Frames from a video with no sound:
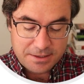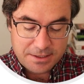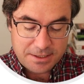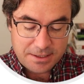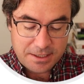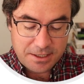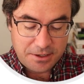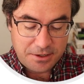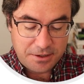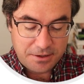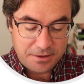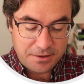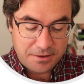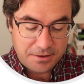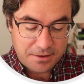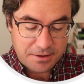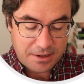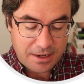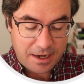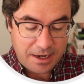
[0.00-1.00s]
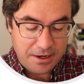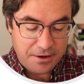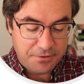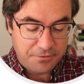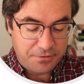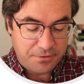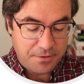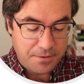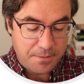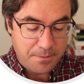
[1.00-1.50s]
to kind
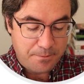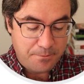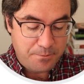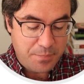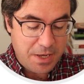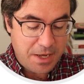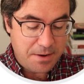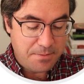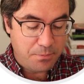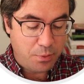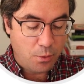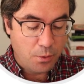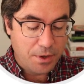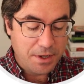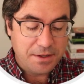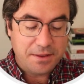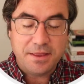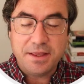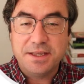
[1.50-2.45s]
of pinpoint